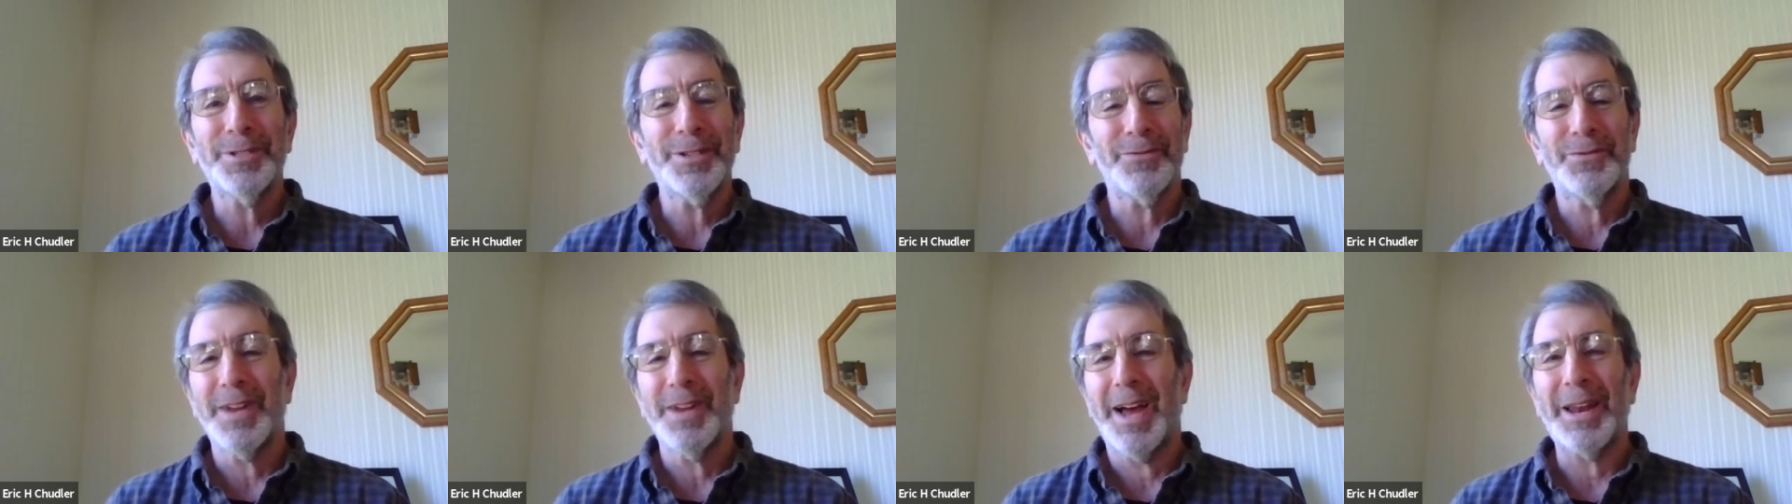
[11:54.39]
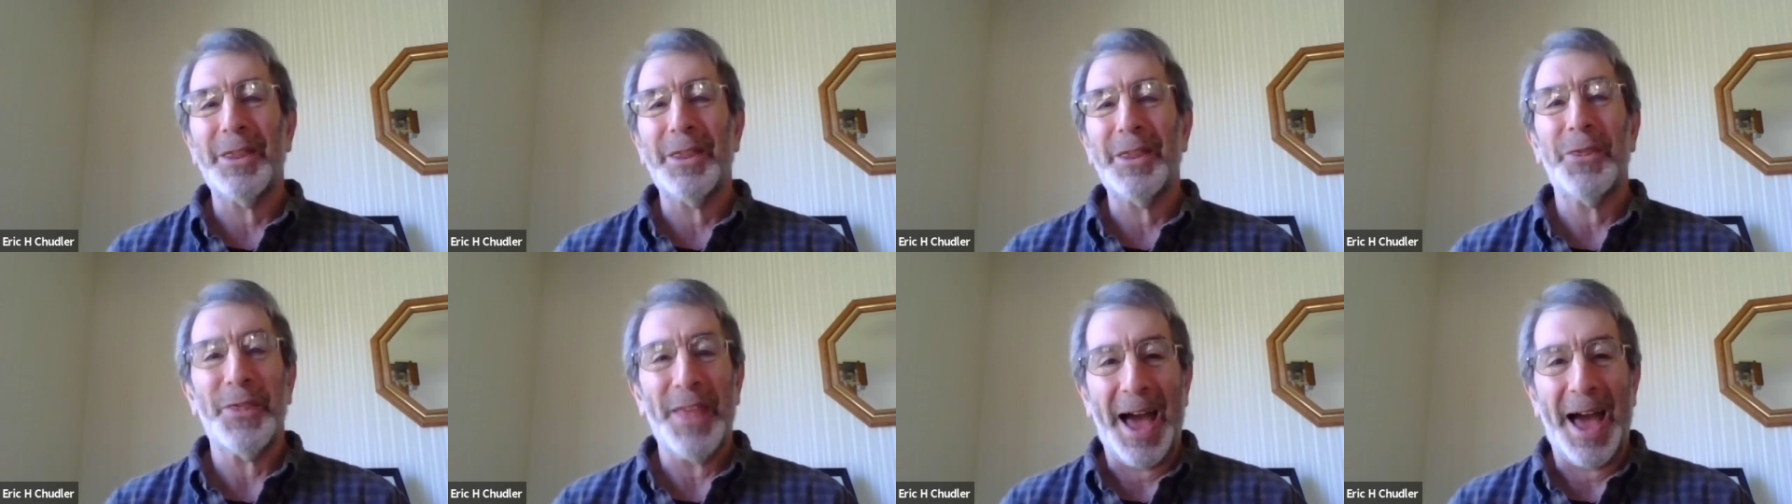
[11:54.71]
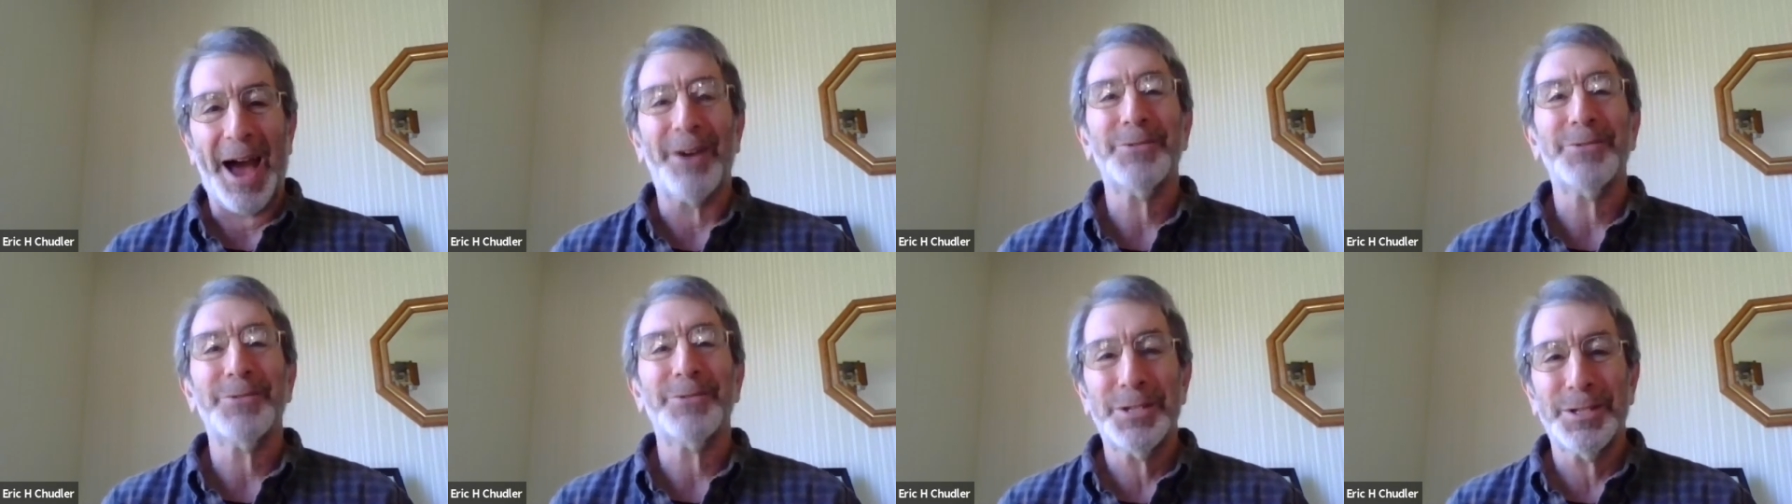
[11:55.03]
if not
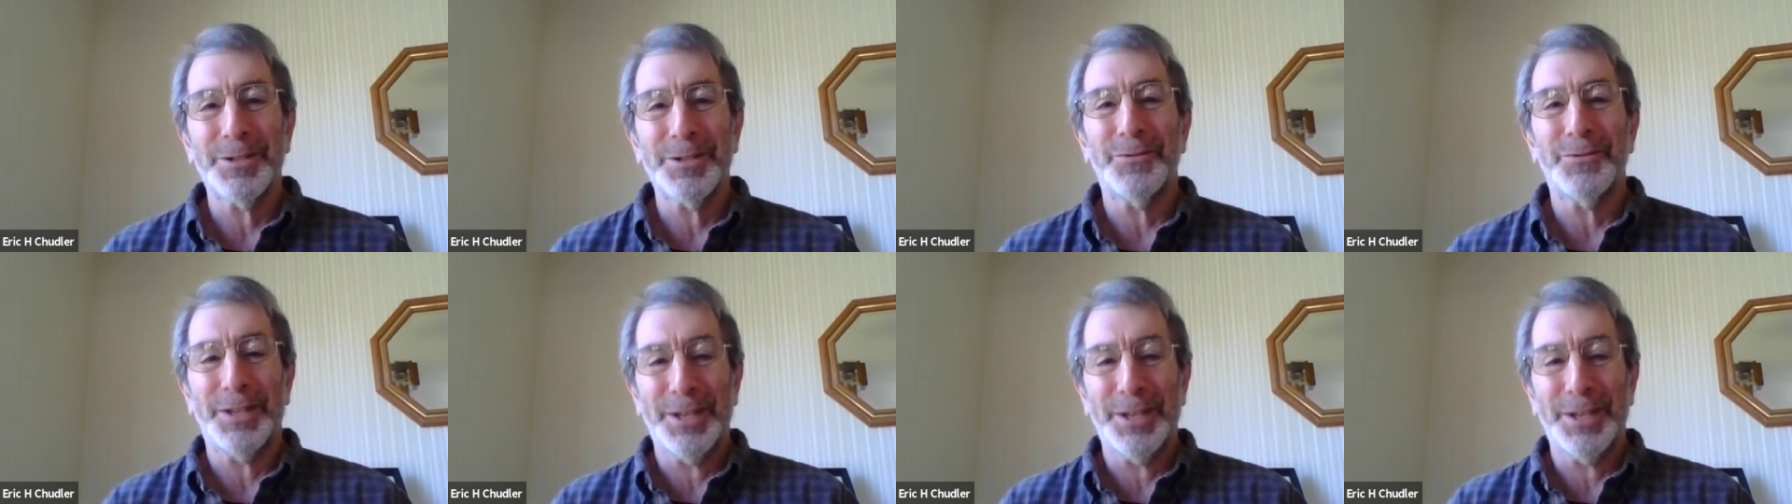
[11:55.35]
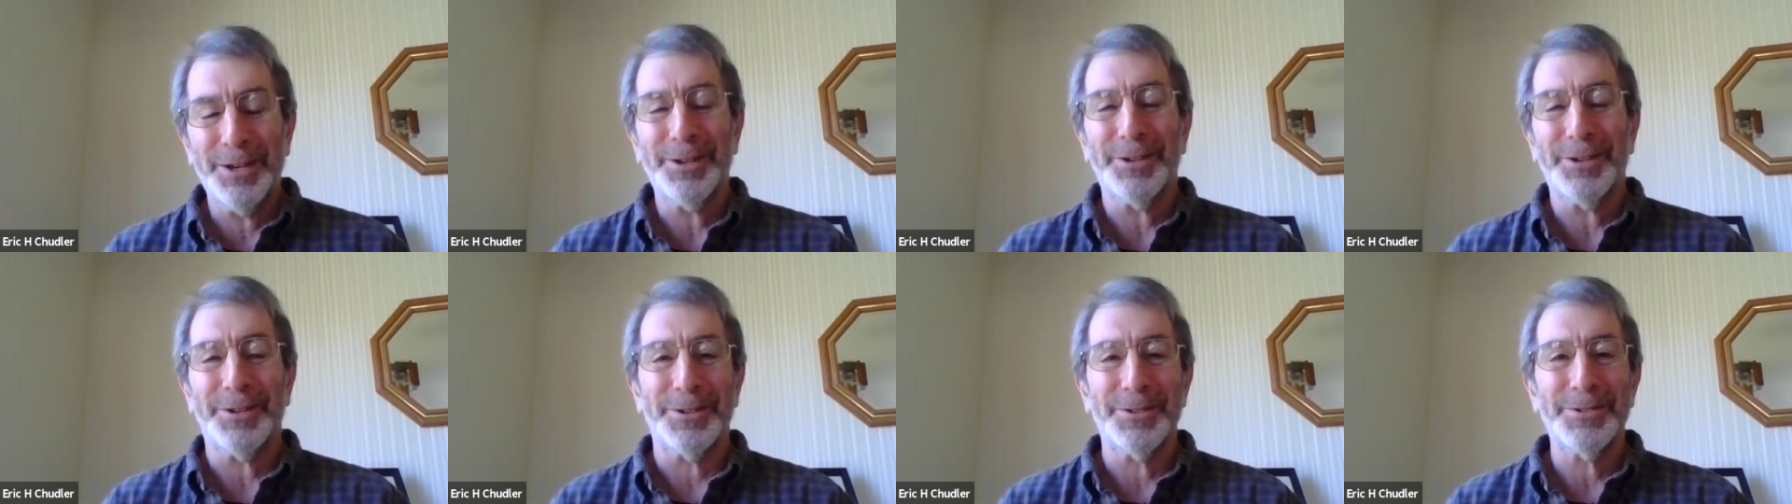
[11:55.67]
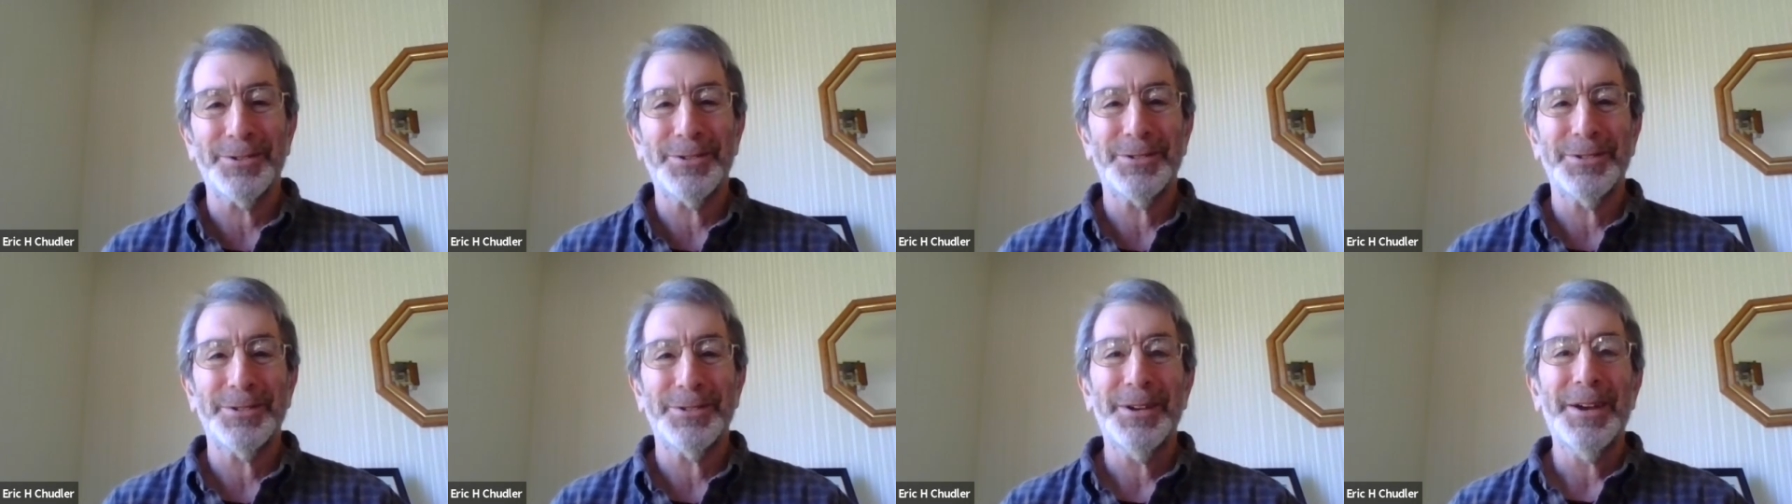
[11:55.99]
thousands of
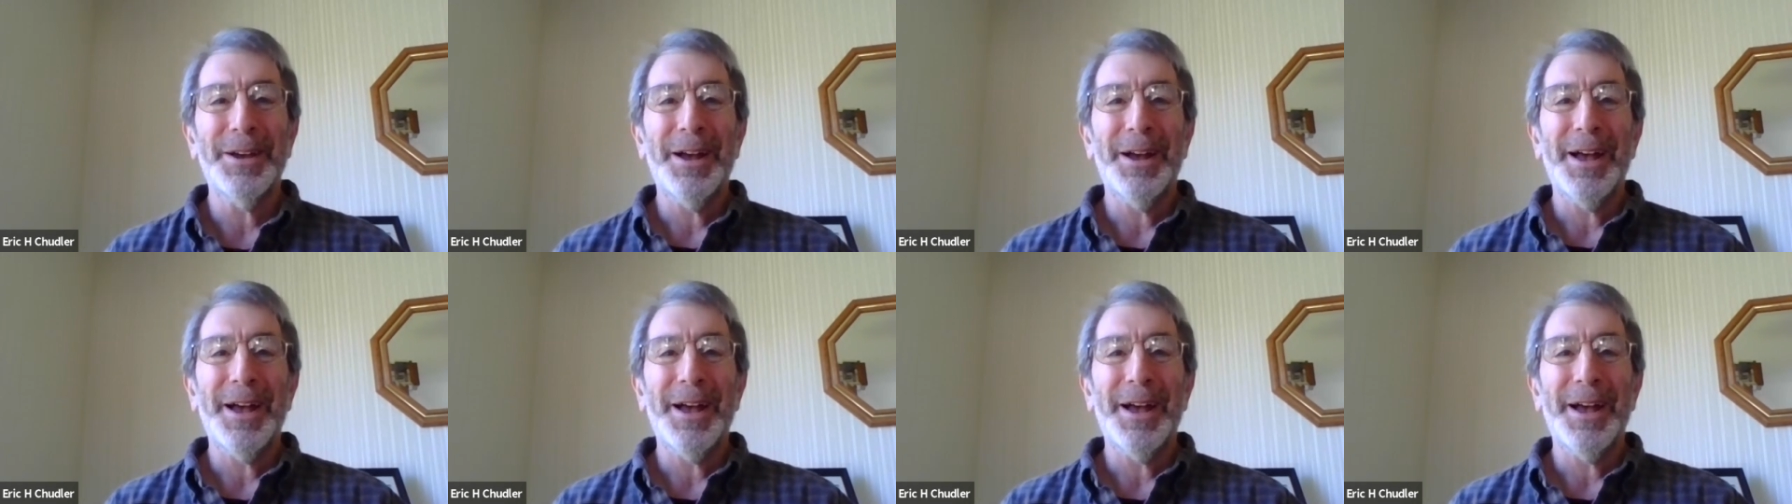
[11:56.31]
years.